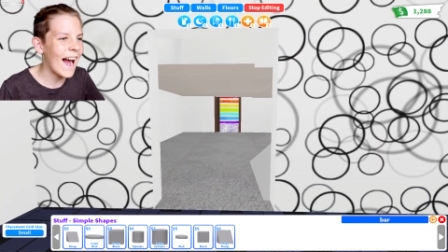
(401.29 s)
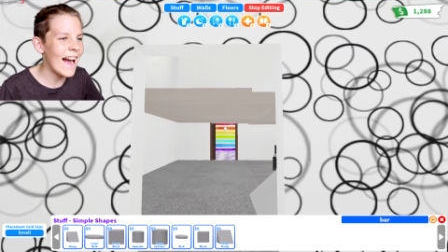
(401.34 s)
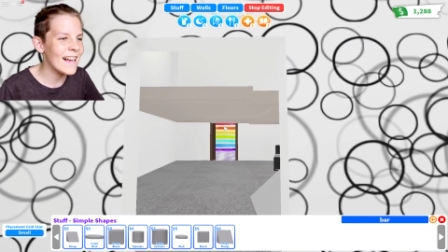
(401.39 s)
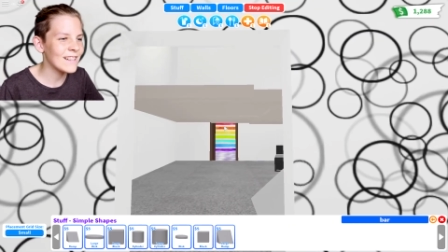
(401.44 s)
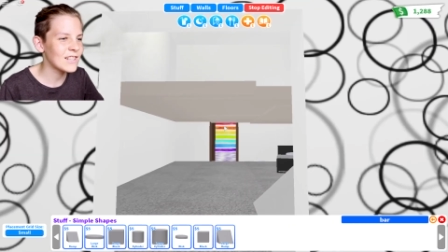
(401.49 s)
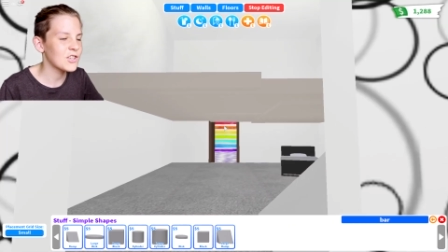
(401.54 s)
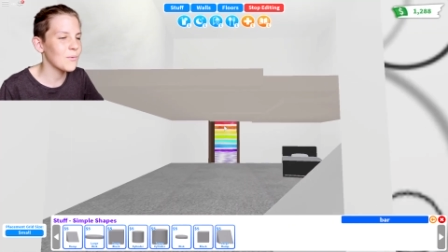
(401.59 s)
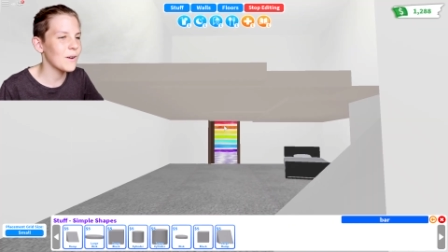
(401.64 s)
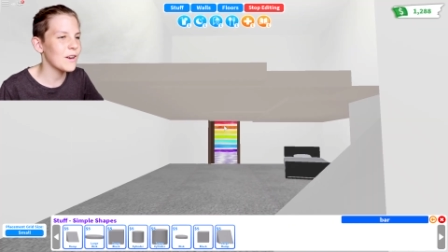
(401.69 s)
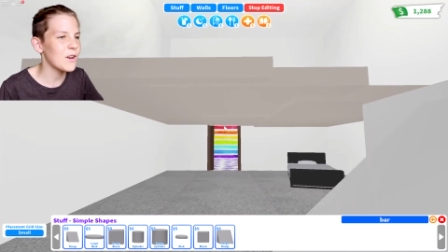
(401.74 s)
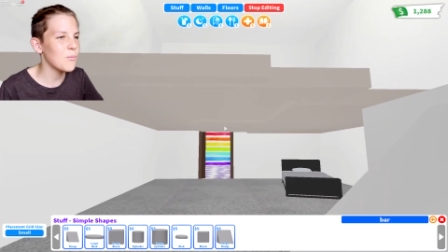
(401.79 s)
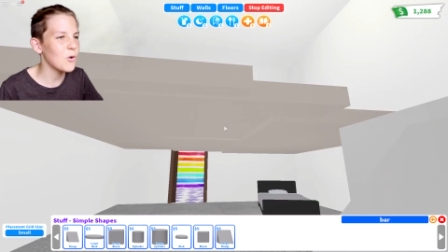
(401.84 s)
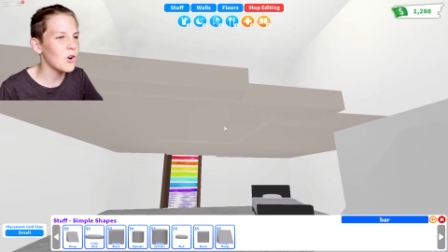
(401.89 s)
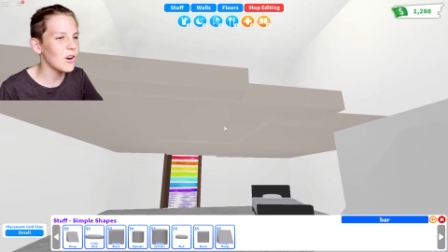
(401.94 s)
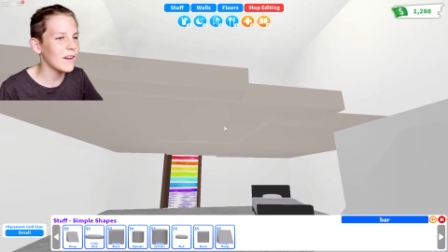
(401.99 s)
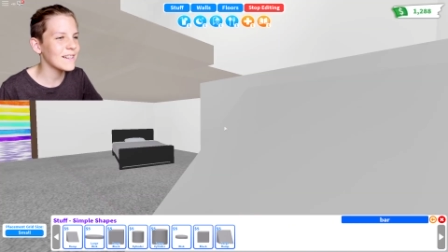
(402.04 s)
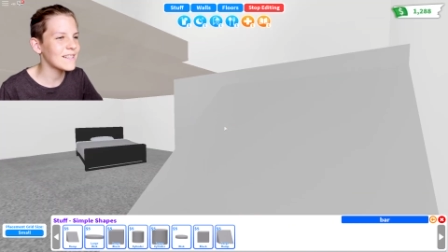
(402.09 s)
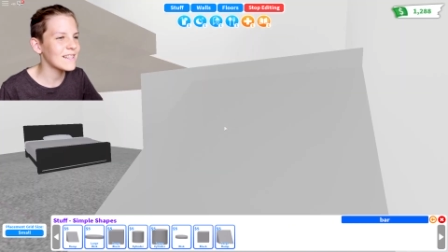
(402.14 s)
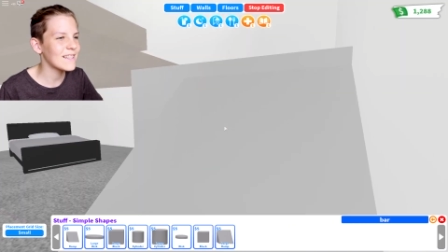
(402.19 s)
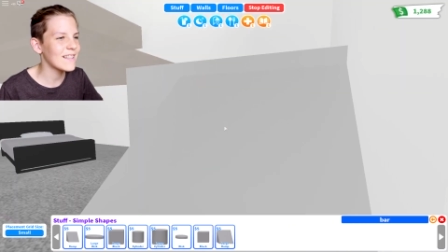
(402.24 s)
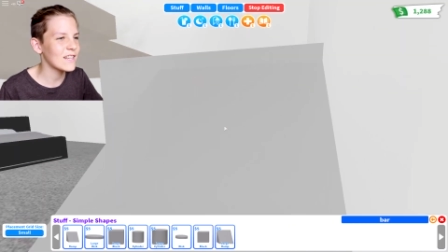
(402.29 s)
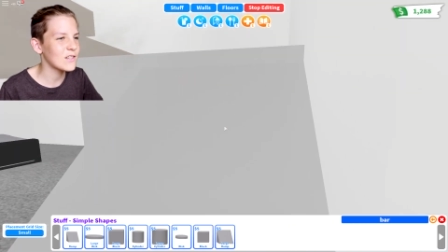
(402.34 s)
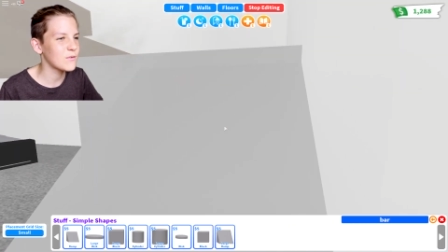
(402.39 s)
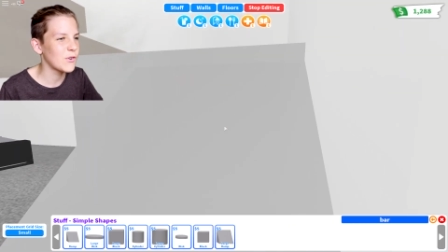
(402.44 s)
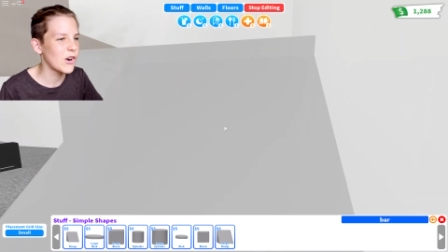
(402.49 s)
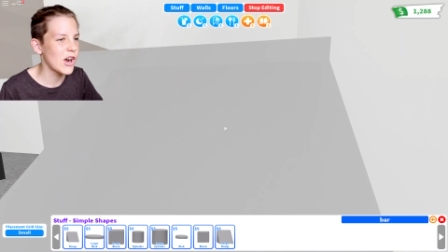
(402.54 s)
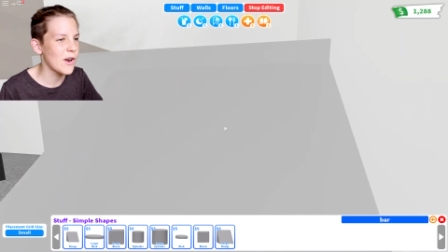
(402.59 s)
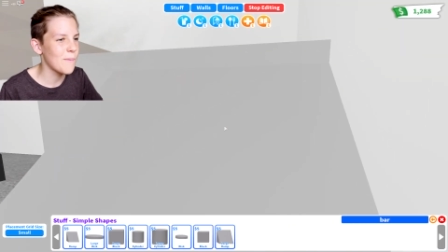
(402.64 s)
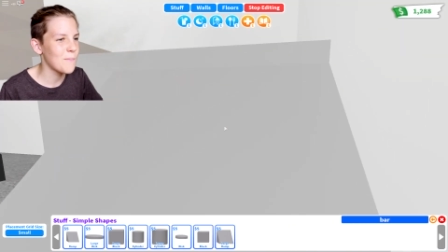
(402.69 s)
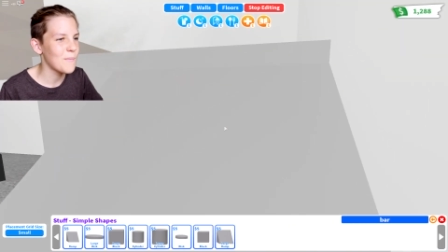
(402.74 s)
guys, so when you walk into this
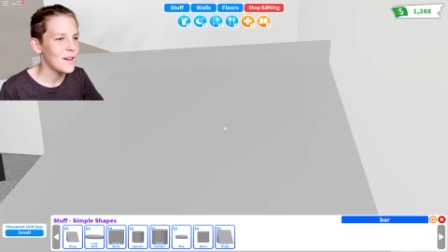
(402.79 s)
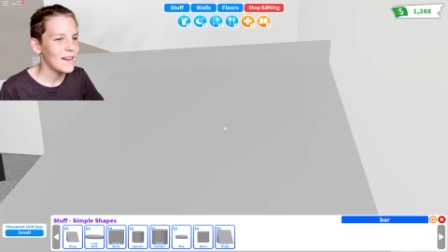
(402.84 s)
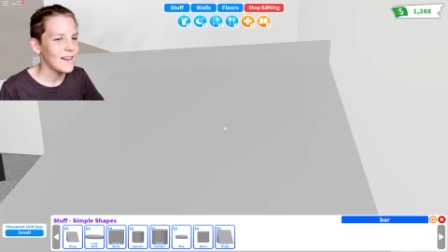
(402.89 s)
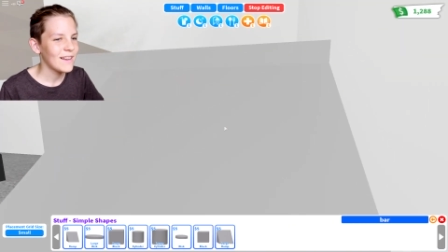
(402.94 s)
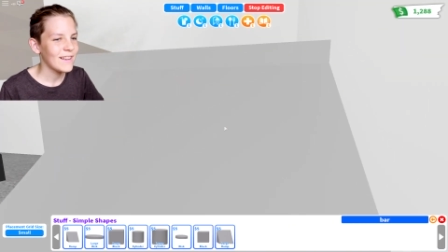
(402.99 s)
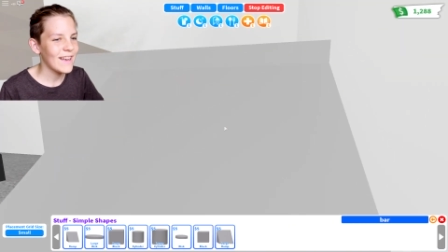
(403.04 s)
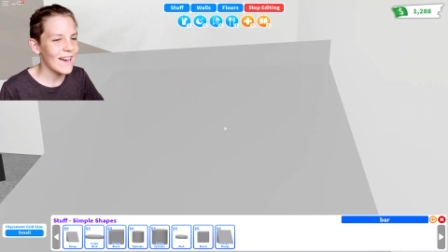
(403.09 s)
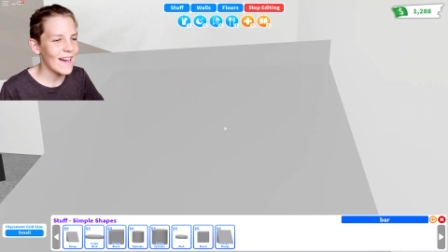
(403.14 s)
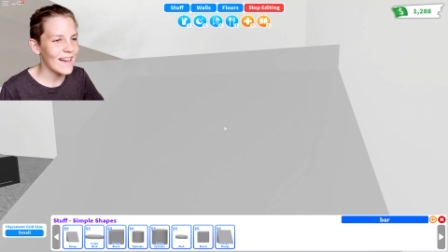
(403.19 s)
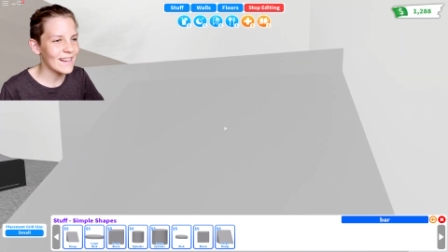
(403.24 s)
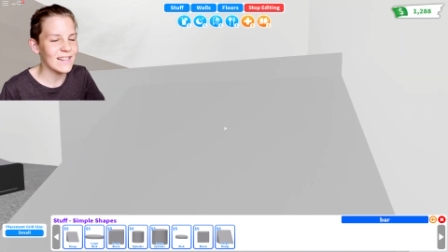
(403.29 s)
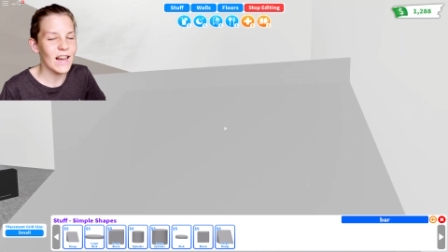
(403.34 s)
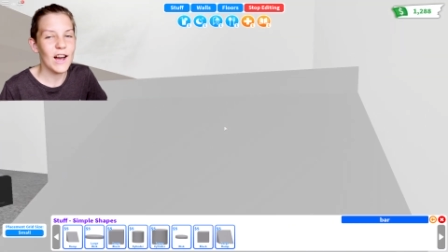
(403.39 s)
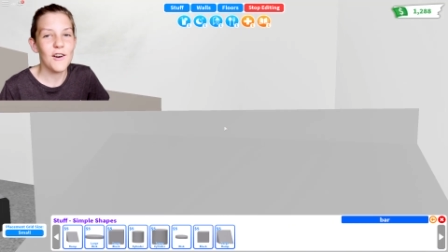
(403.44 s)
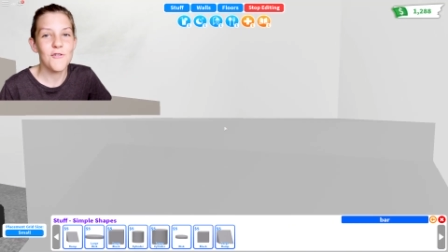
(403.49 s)
room, yes,